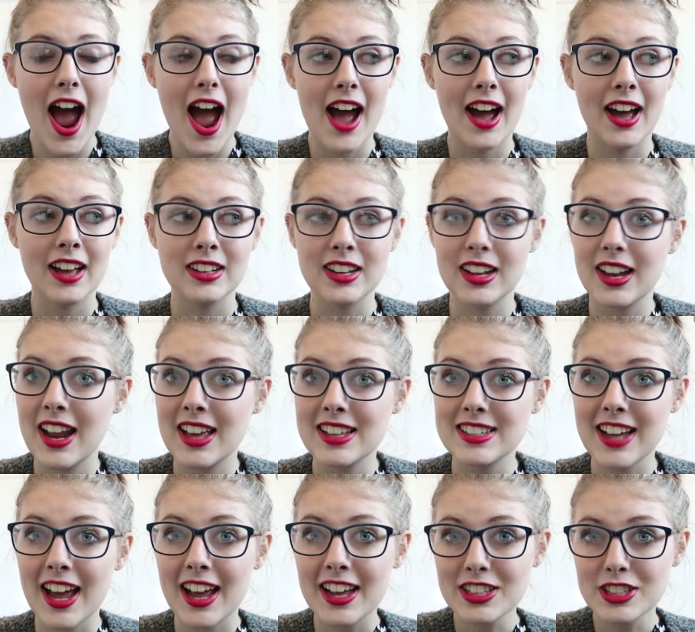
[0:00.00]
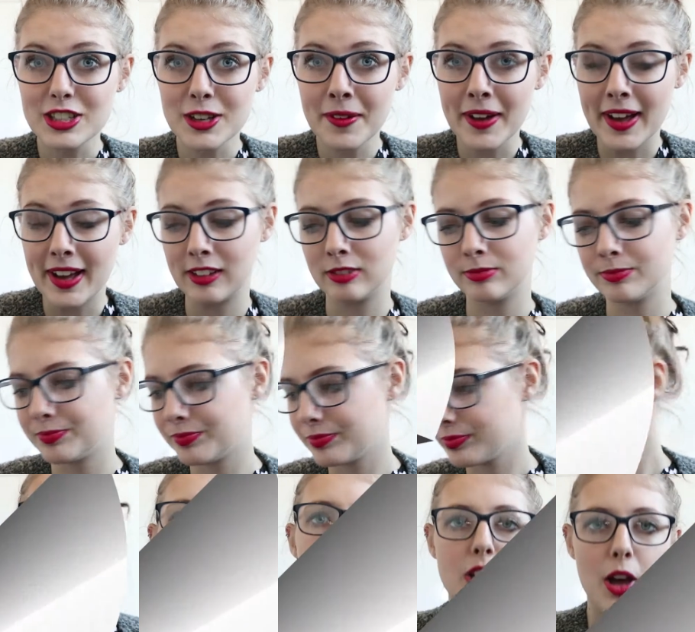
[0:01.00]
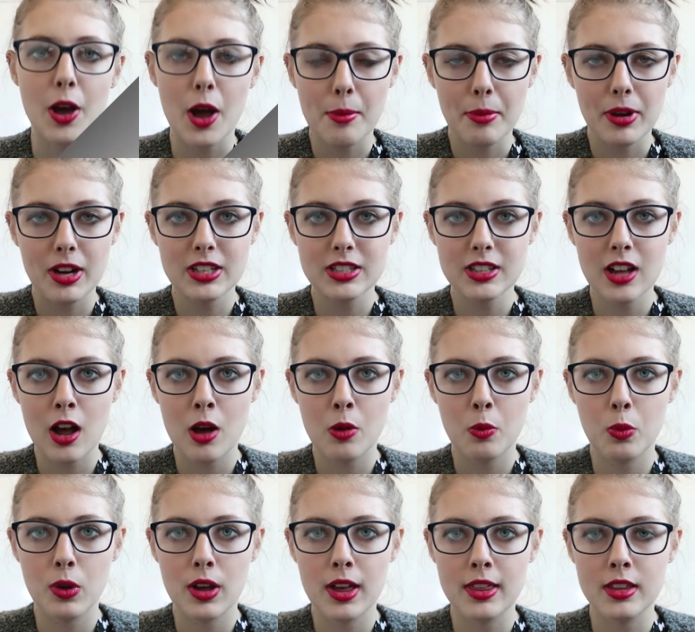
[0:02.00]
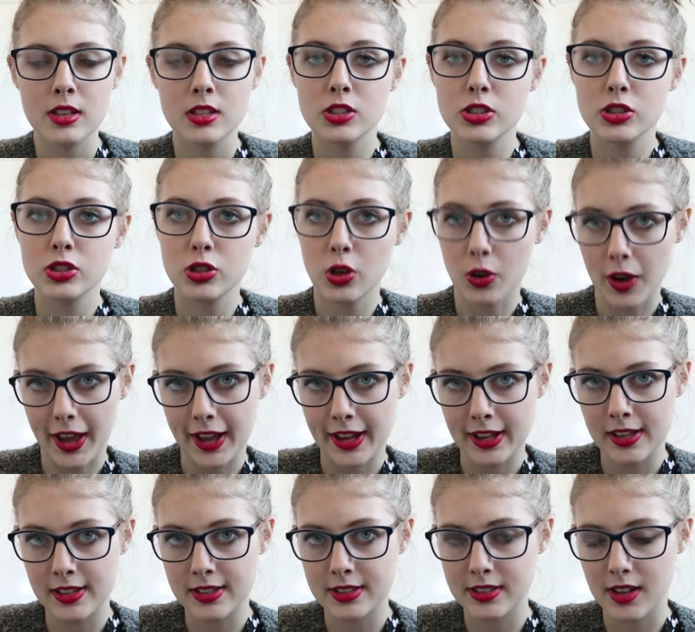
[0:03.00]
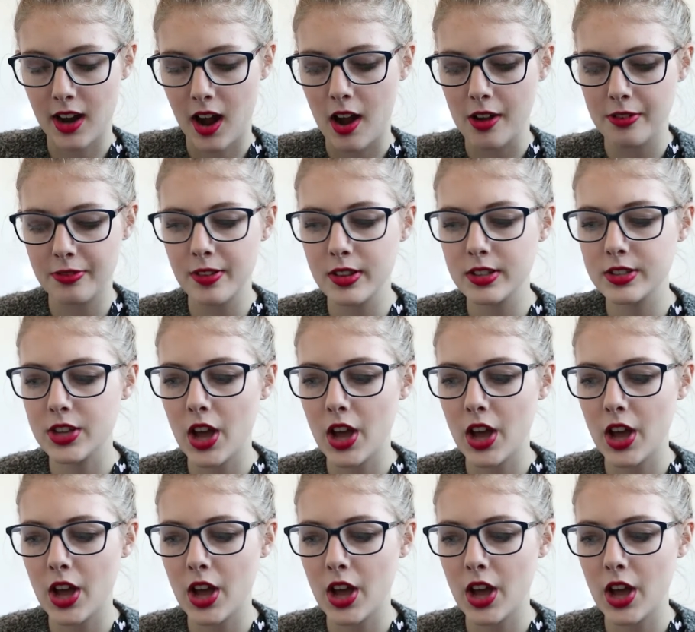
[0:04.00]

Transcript: And let's get into it. So I'm going to start with stocking stuff.